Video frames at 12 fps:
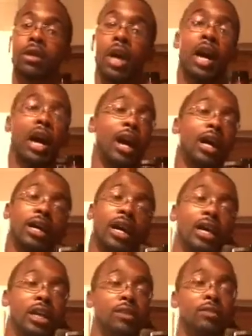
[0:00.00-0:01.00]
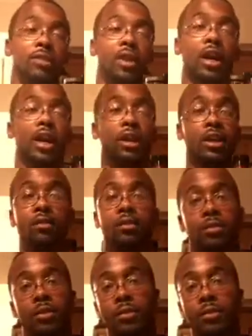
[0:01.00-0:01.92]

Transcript: I give it that.